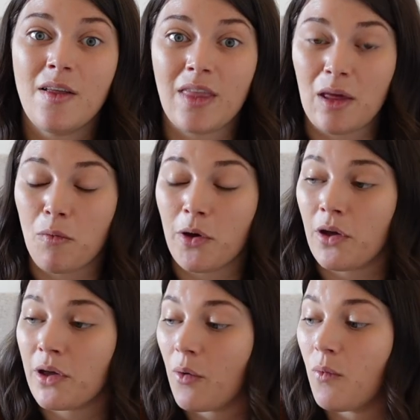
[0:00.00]
they
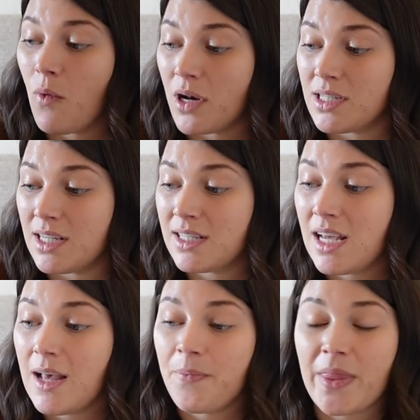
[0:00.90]
work wonders
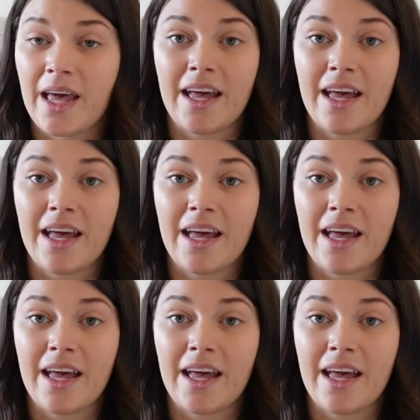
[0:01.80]
uh,